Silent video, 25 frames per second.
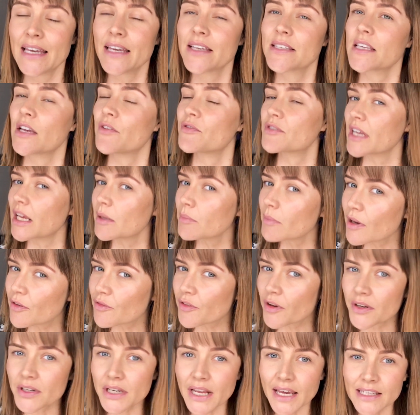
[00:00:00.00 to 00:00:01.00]
So I've done my
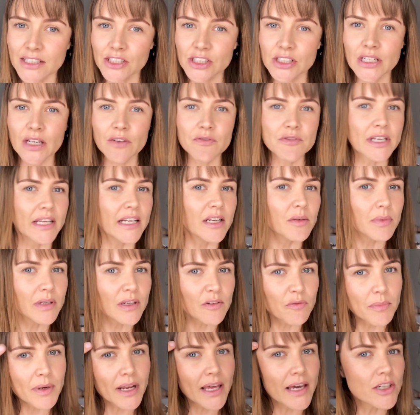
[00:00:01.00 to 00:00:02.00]
foundation, I've done a bit
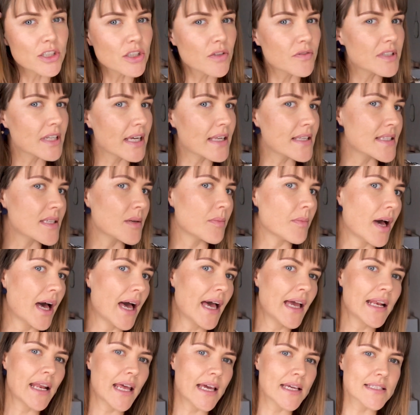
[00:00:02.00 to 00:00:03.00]
of blush, I've done some
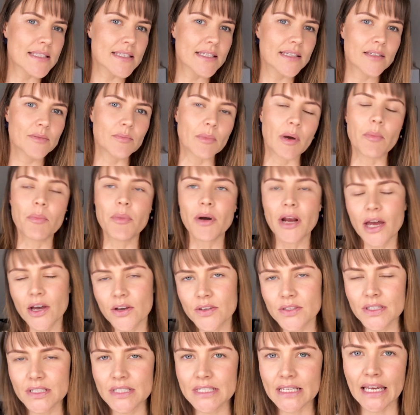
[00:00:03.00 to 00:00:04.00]
highlighter, my
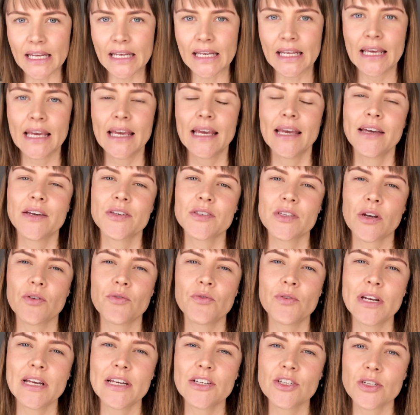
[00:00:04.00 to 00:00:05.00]
brows are done. So I
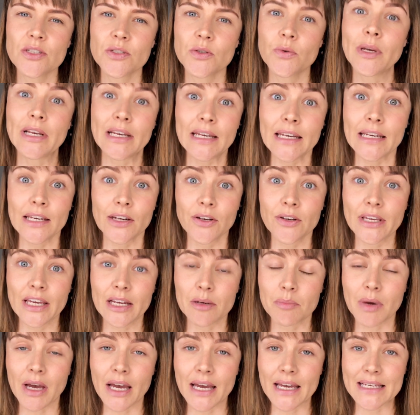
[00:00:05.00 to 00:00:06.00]
really just quickly need to
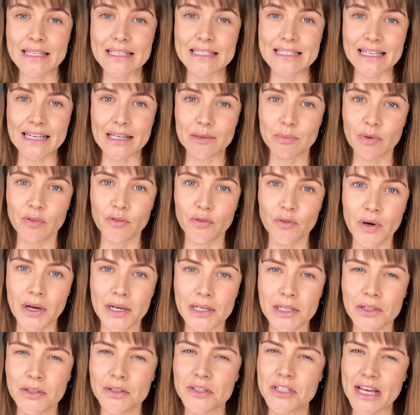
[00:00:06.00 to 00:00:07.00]
get my eyes done before I
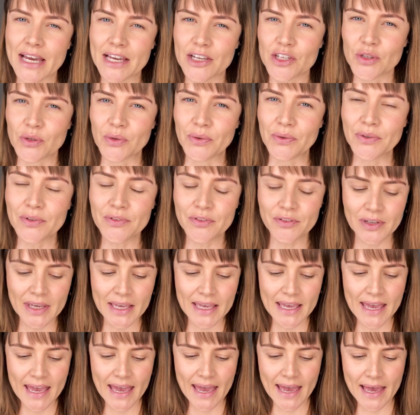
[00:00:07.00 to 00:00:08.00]
need to dash off.
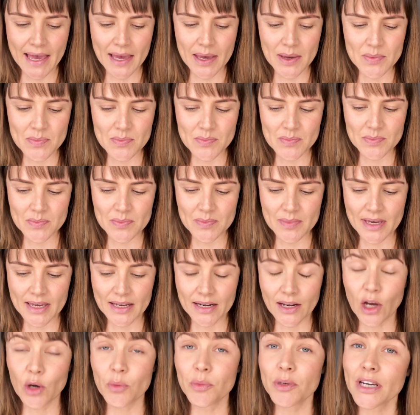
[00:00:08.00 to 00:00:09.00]
And
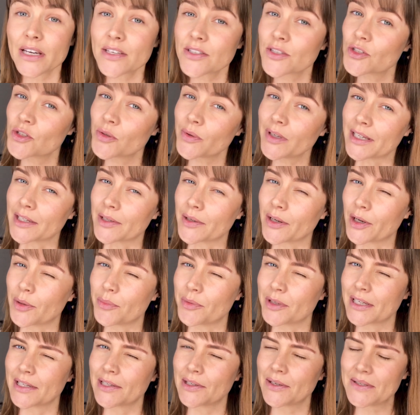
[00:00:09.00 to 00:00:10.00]
I hope you guys enjoy it. I hope
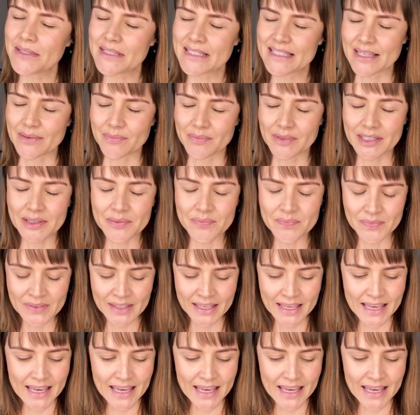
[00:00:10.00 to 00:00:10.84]
you can learn something.